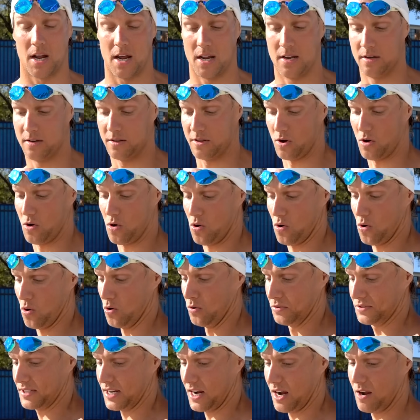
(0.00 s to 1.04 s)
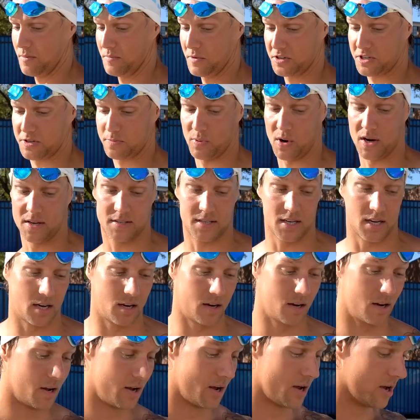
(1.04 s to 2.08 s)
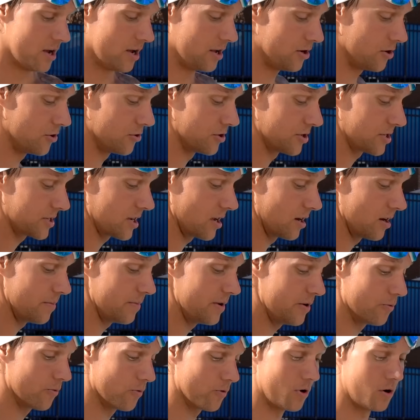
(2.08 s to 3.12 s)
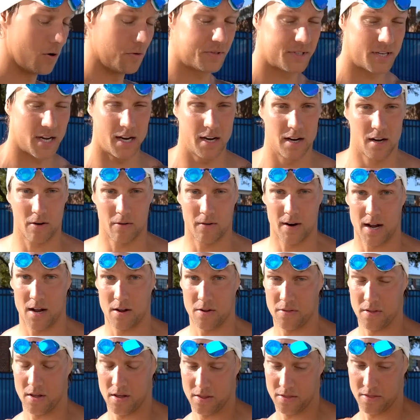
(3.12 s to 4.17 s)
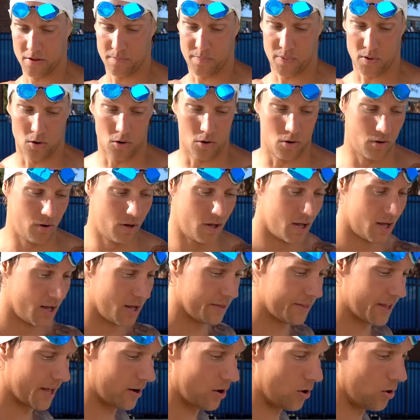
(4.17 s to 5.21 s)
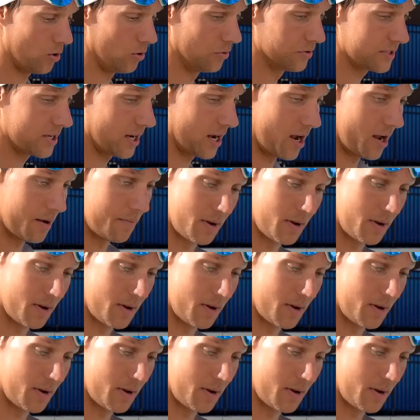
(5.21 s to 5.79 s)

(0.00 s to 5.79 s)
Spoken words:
And the whole time you're sprinting, you're just going to be rotating around the pole that whole time.